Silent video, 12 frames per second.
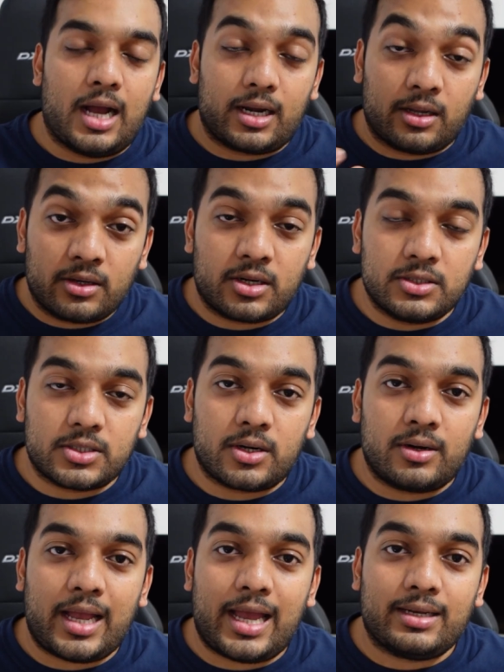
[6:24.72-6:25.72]
Another
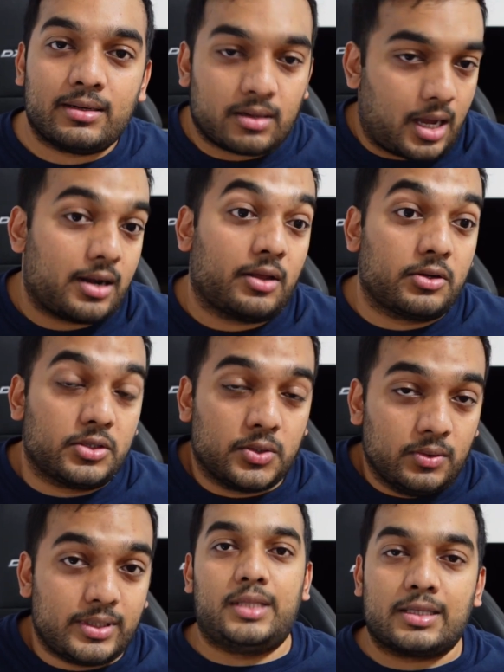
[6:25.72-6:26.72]
concern and another
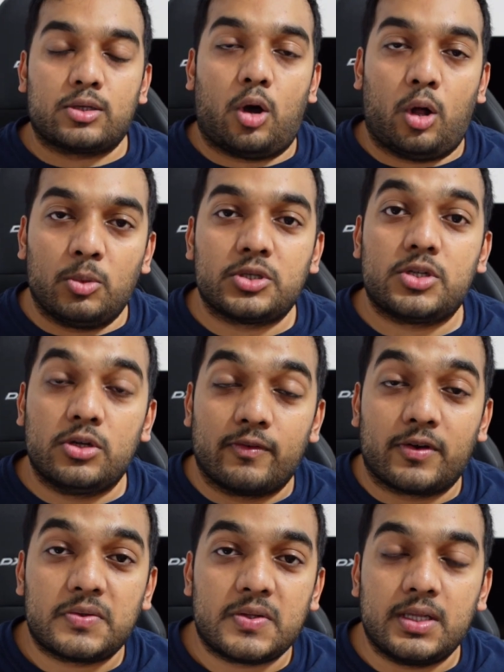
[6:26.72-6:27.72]
tool that's almost
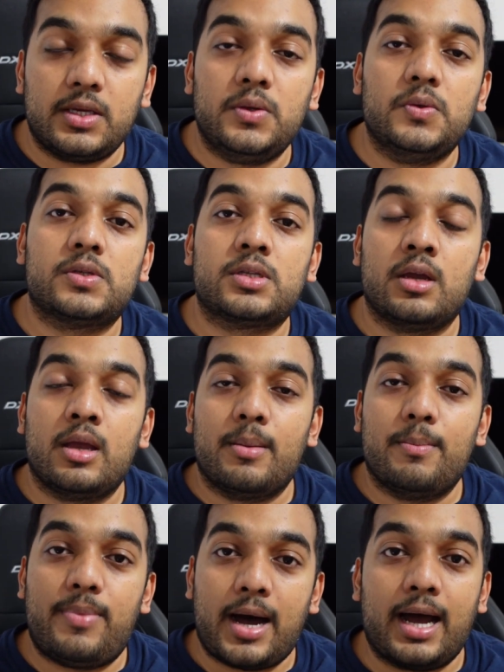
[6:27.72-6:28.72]
universally used
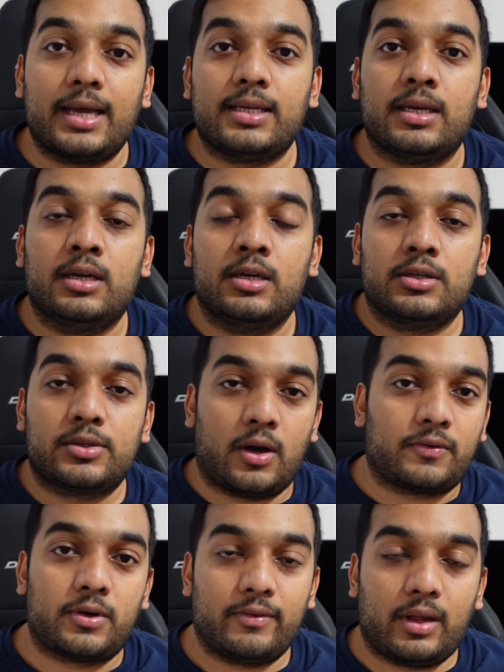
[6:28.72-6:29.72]
by
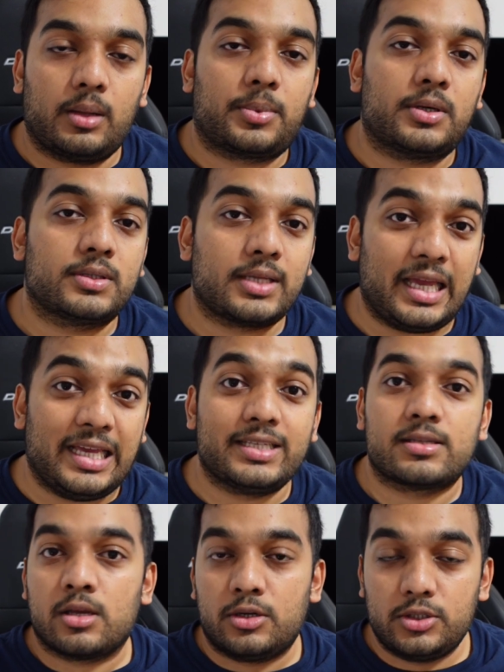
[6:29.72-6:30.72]
software developers
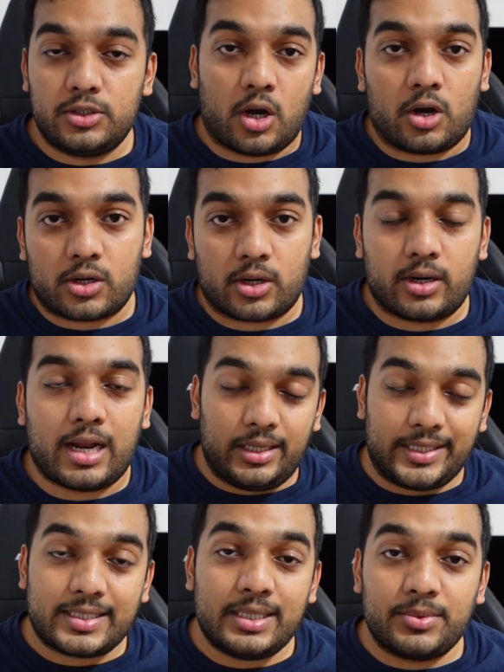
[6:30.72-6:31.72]
is Docker.
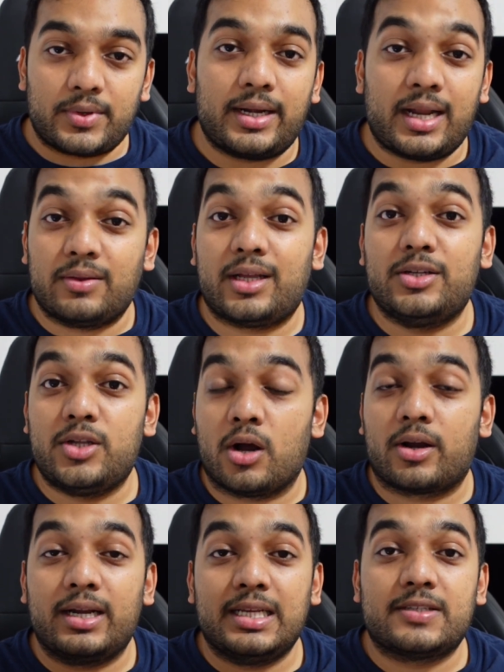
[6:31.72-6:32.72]
It seems right now that
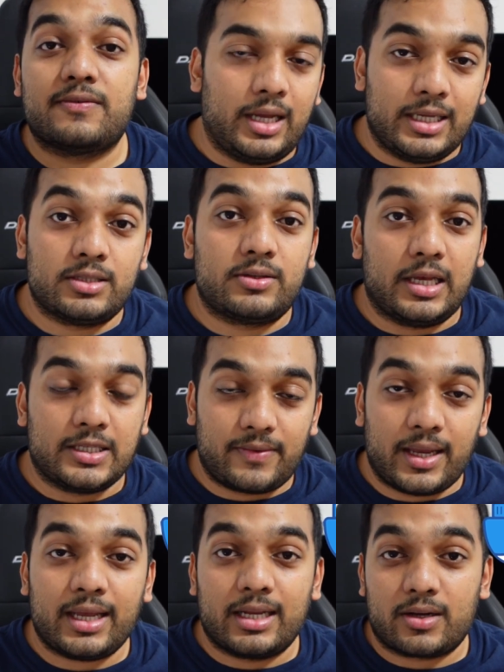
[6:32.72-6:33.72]
Docker is, is, is
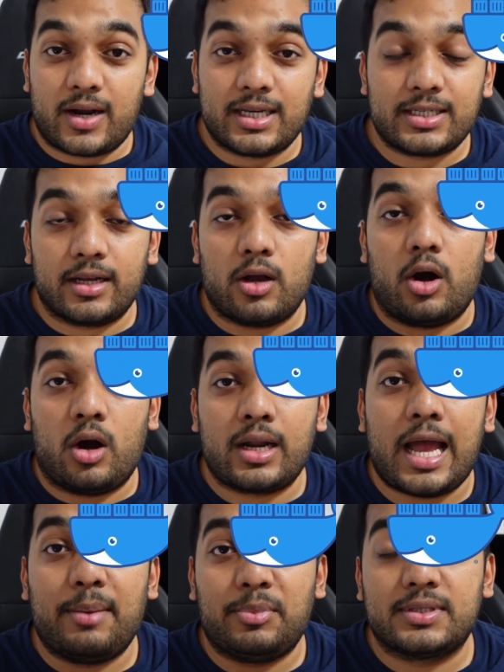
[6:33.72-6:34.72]
failing and crashing on
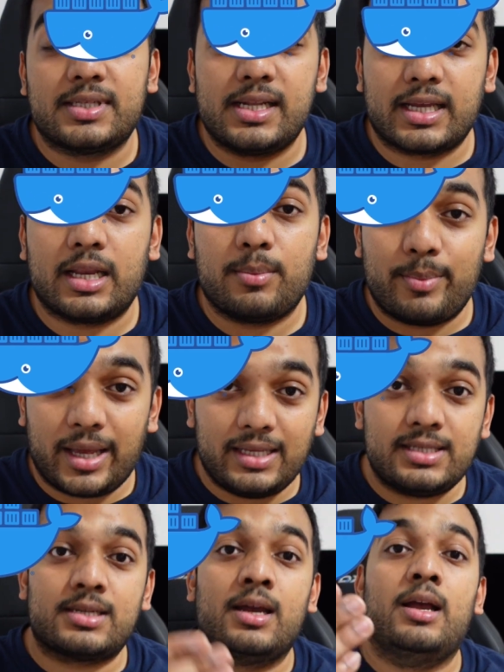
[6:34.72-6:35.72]
Apple
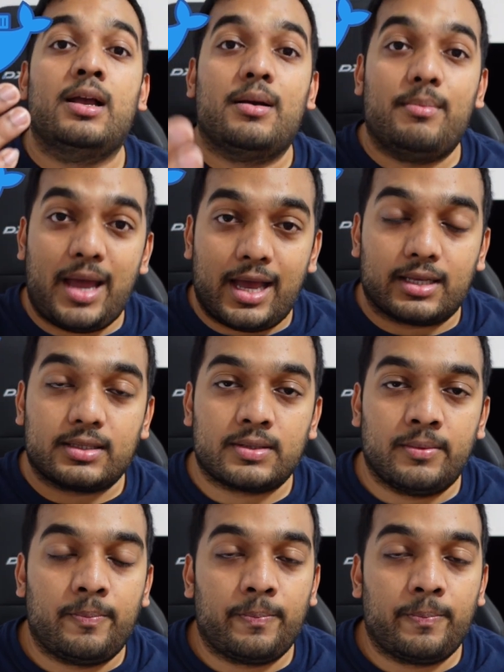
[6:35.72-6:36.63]
Silicon-based Macs.